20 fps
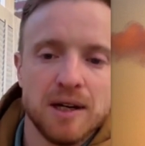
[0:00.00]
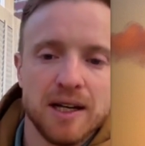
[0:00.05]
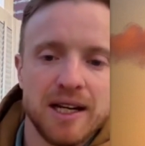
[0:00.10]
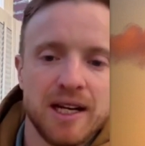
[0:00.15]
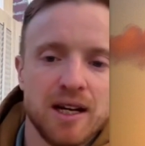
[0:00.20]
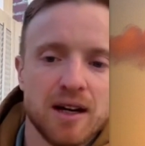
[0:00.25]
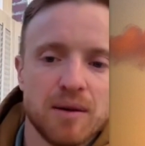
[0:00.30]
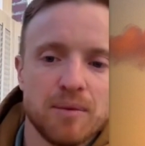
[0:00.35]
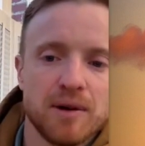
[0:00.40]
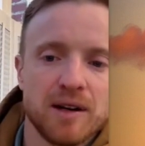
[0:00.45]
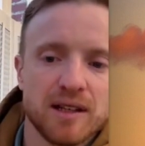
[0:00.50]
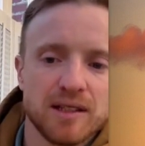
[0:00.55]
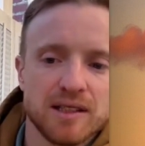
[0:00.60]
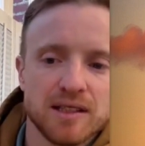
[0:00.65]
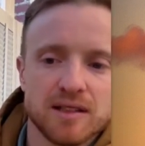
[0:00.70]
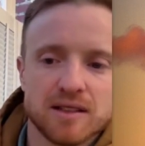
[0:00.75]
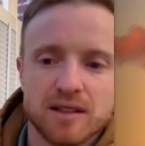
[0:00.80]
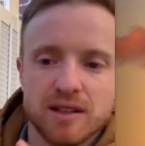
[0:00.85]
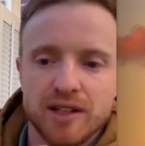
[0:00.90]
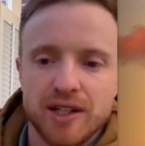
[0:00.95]
But here,
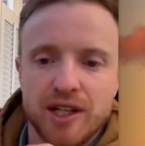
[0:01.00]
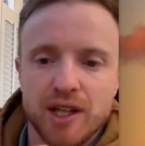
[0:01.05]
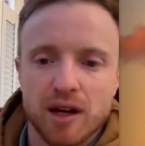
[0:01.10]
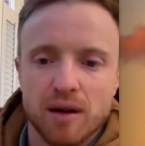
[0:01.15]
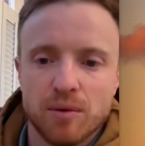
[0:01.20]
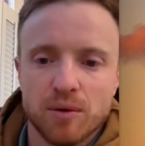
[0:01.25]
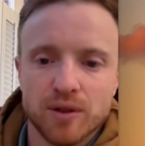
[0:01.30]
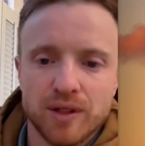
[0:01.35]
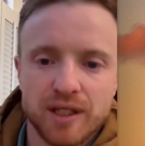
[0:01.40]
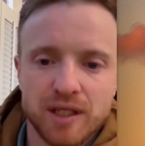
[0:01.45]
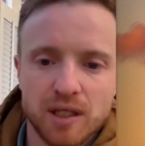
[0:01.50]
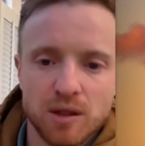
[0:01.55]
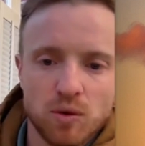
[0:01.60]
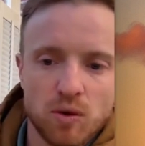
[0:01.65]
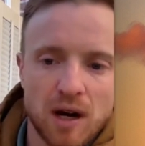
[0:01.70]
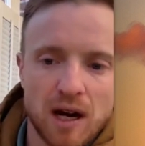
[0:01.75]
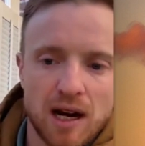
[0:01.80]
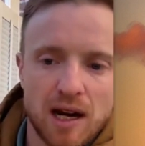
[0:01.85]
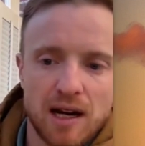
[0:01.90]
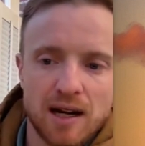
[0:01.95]
because it's the double
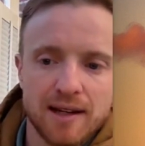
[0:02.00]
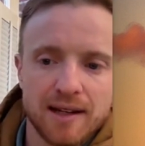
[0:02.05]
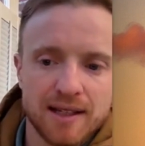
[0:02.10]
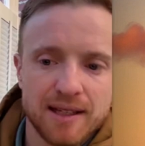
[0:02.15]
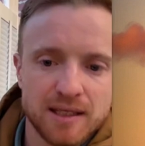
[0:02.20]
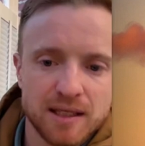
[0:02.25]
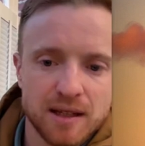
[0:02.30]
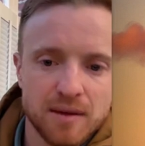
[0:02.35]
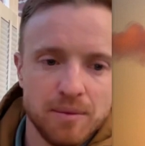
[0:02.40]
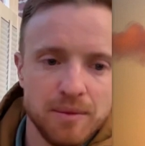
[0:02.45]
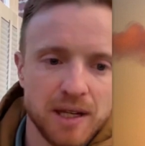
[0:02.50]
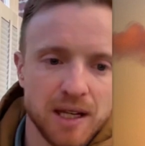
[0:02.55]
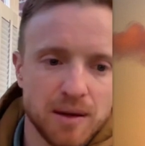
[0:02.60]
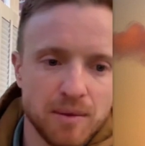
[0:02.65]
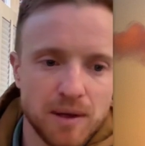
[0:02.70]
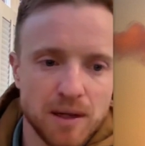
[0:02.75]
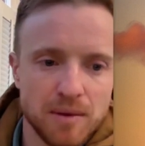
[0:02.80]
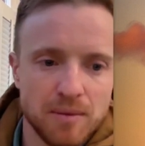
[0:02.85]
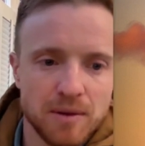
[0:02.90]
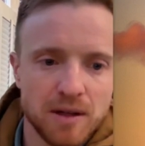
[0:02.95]
DUI, it's a
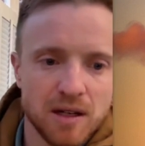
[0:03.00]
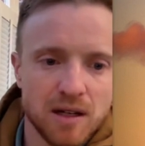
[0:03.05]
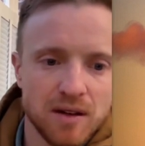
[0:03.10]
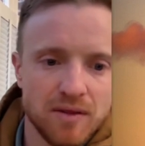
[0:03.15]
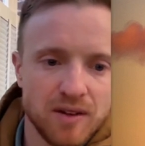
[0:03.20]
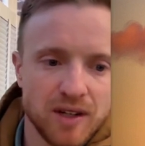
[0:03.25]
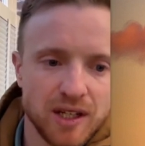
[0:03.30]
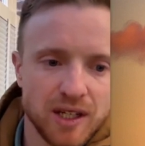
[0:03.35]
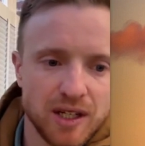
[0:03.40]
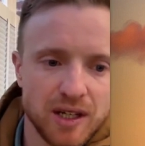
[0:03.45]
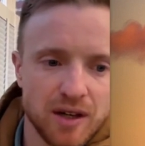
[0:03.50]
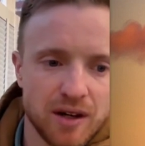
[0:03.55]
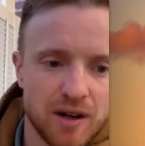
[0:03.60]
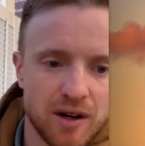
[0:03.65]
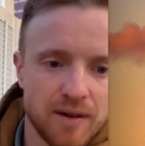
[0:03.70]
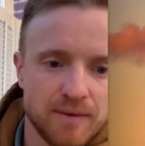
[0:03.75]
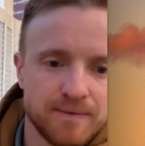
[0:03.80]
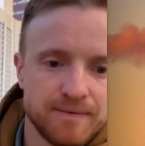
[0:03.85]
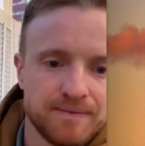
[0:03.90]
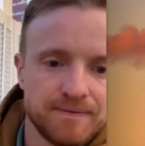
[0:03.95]
minimum of a
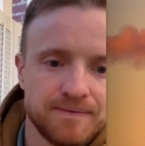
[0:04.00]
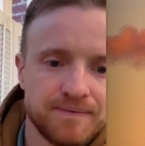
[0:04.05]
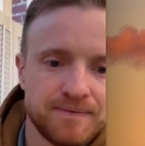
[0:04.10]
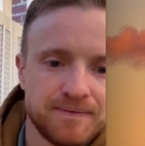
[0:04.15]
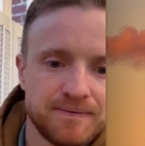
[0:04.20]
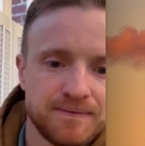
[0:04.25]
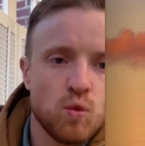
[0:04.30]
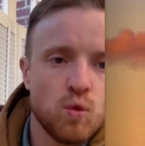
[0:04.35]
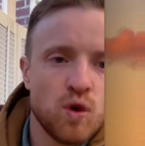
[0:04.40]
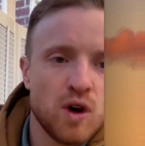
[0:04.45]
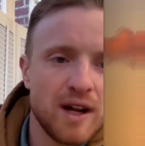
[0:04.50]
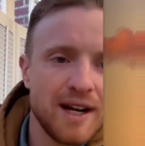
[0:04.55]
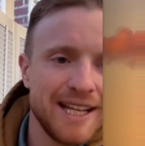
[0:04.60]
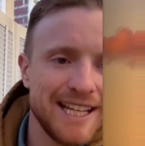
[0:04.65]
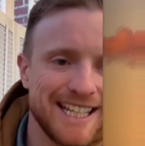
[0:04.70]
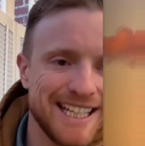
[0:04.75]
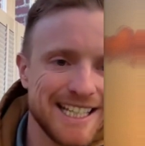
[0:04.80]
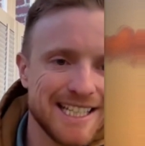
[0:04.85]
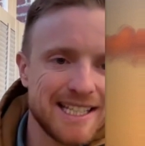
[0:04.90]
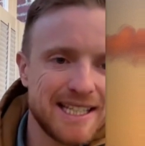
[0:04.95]
year. So
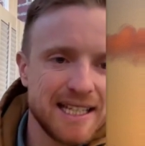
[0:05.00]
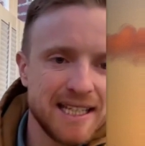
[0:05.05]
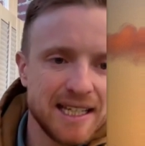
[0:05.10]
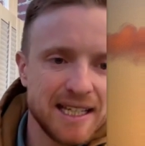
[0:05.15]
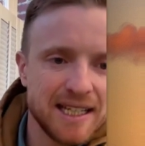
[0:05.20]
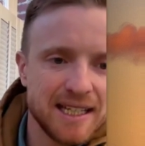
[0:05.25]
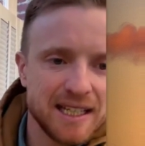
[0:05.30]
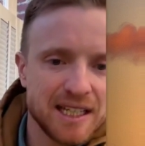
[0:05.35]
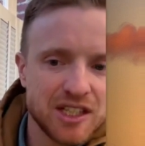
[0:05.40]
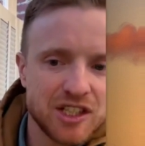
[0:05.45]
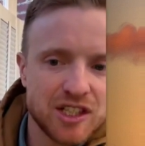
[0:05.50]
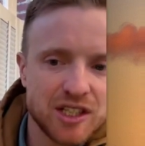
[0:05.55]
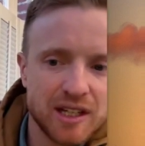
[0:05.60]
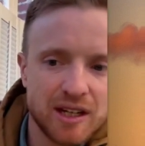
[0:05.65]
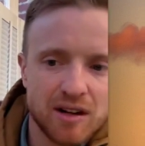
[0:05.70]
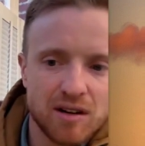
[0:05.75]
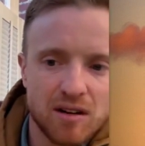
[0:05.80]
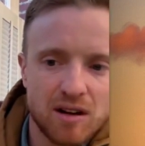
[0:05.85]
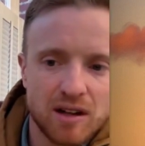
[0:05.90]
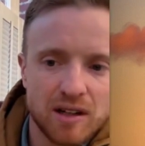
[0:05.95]
what is the
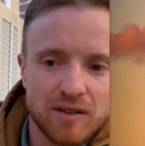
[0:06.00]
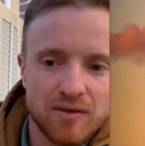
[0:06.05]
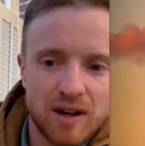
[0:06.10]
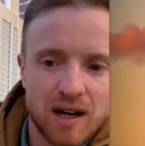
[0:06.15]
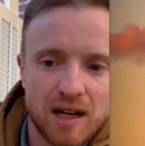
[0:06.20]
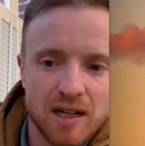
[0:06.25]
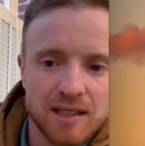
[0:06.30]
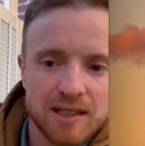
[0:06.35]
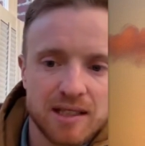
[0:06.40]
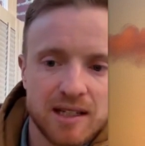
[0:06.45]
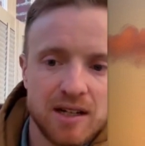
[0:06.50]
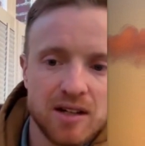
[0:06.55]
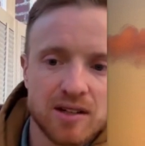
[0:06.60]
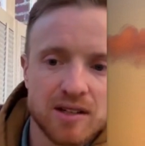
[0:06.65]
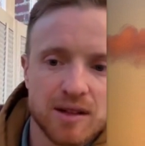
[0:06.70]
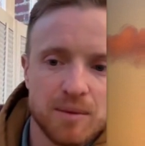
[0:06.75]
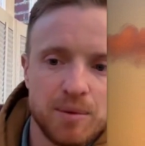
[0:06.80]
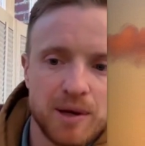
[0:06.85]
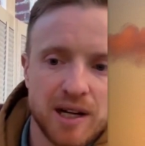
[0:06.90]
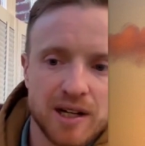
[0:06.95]
ignition interlock device?
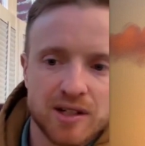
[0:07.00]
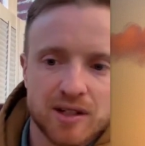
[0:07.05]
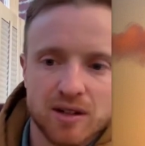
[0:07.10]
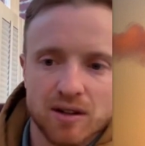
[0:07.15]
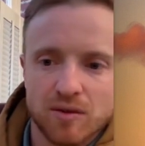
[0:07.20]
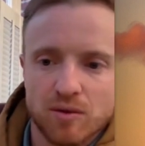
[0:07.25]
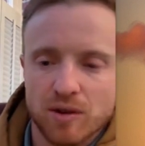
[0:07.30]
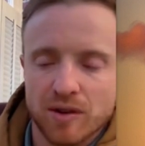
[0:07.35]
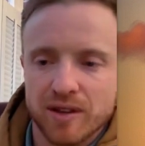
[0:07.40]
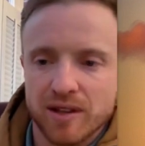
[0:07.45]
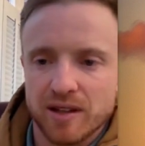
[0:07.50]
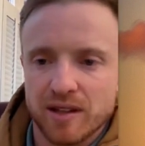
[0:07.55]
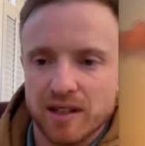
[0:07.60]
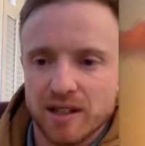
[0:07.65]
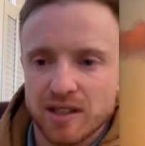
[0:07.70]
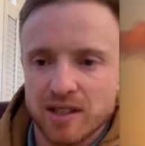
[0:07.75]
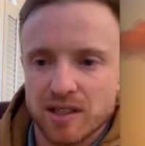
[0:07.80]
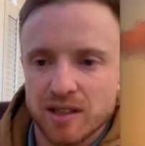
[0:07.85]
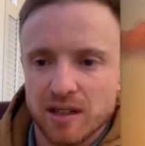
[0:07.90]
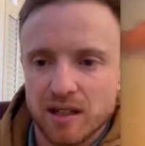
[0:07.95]
Here's a picture of what the
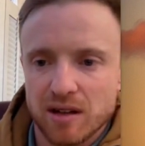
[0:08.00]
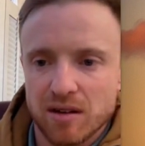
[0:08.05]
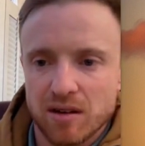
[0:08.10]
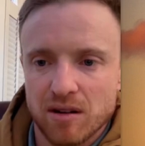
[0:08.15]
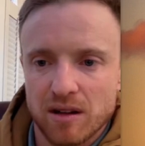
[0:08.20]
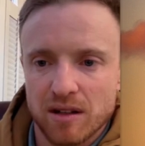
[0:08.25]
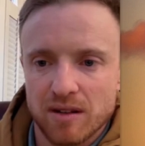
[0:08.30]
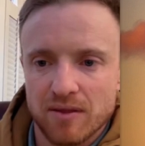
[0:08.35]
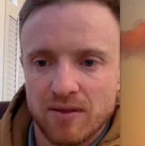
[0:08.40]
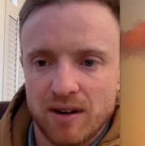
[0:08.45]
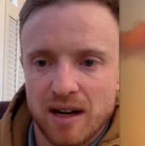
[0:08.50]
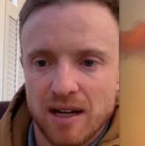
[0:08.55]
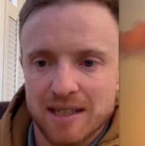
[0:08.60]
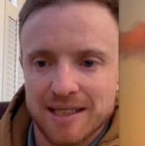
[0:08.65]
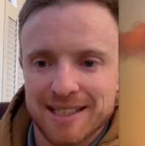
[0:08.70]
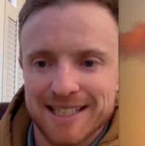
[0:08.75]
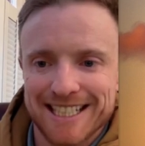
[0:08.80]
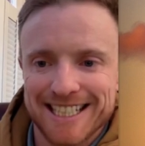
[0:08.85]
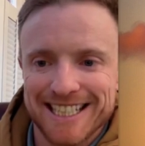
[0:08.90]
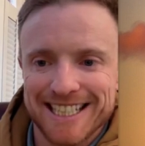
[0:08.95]
ignition interlock
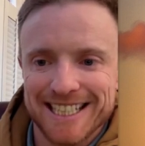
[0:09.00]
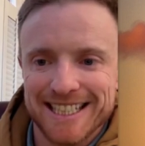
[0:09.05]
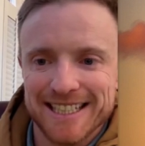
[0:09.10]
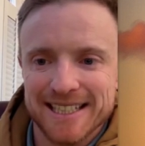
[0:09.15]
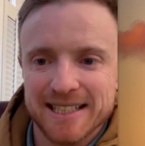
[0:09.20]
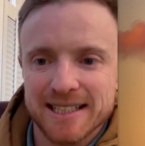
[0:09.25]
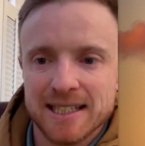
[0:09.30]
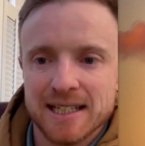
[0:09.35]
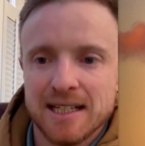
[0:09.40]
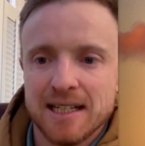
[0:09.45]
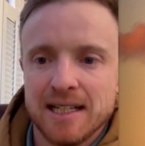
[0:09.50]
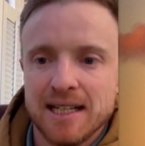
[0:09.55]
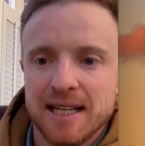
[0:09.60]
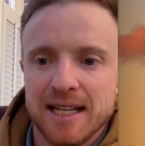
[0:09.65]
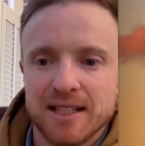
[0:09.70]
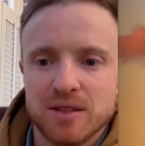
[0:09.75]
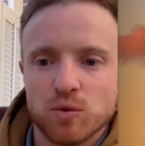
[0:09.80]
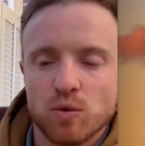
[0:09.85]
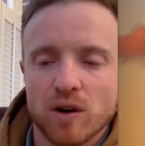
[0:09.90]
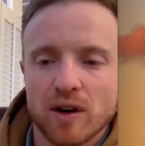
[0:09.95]
device is.
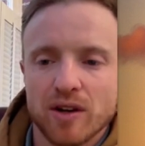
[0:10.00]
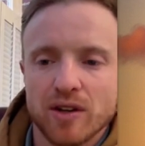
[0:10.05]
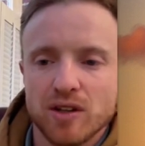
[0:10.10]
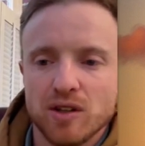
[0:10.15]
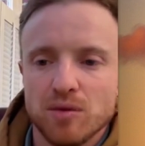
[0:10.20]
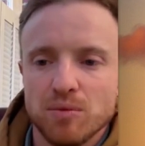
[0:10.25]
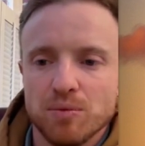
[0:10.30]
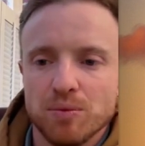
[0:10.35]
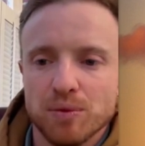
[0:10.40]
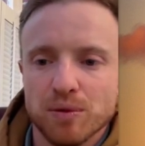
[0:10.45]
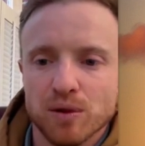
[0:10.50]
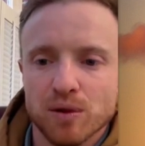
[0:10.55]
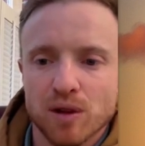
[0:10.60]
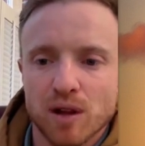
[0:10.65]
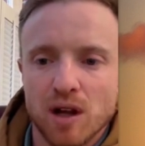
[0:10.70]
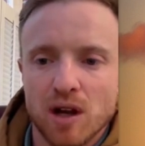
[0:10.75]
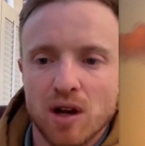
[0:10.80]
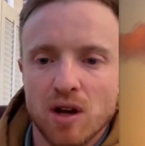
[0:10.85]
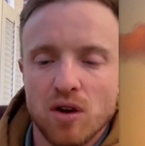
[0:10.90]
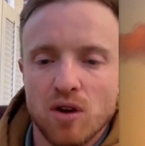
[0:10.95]
It's where you
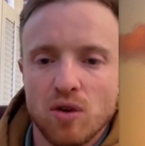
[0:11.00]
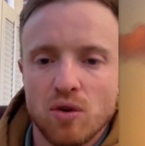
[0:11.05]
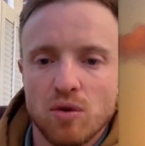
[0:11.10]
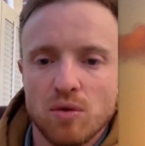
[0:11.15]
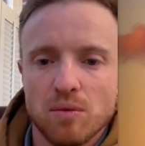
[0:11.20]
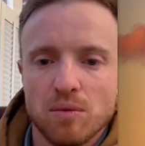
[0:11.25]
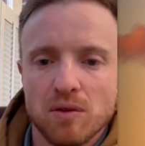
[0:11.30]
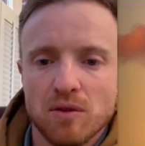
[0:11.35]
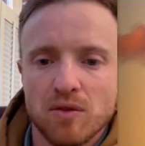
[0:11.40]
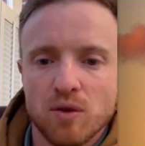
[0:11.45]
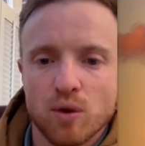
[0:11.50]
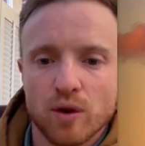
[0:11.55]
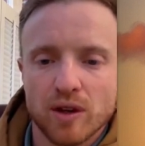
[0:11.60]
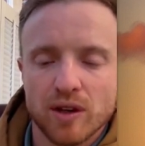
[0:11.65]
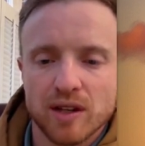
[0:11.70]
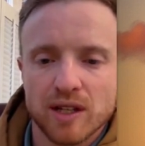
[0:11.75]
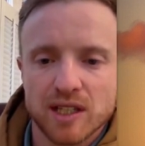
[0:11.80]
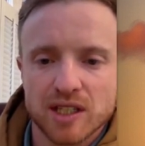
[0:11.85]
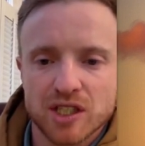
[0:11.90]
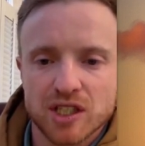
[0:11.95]
blow
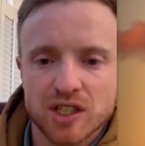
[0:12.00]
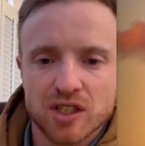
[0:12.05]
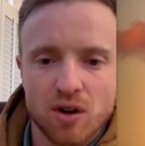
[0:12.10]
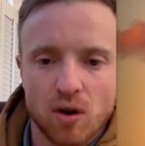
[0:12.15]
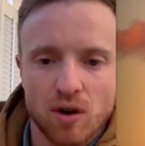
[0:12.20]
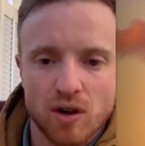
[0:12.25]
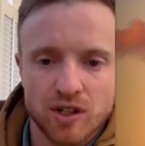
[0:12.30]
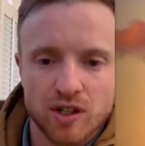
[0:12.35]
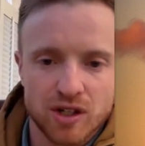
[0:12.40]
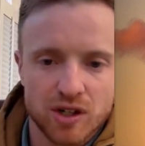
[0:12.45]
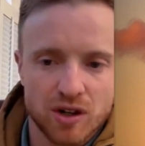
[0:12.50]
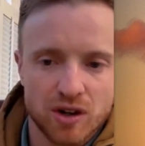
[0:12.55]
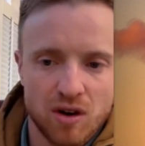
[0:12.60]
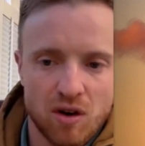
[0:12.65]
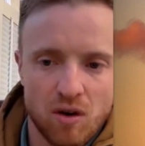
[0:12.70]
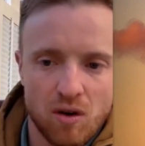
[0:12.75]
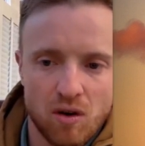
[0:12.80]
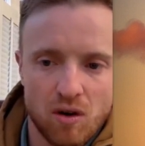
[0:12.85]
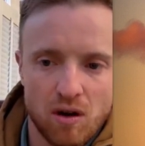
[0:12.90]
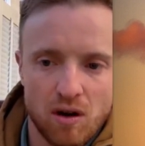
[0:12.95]
before you can start
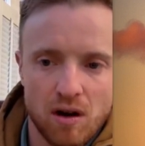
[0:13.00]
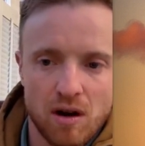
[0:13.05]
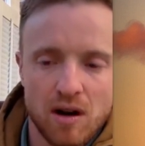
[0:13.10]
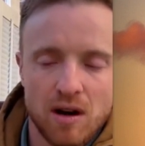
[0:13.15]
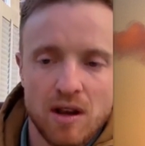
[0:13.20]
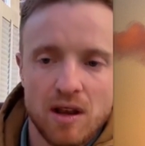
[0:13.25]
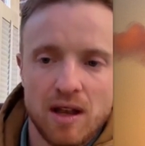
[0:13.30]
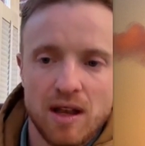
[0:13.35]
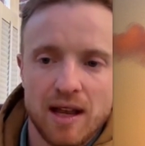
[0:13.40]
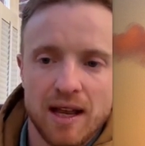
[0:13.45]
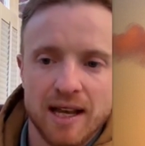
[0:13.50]
your car.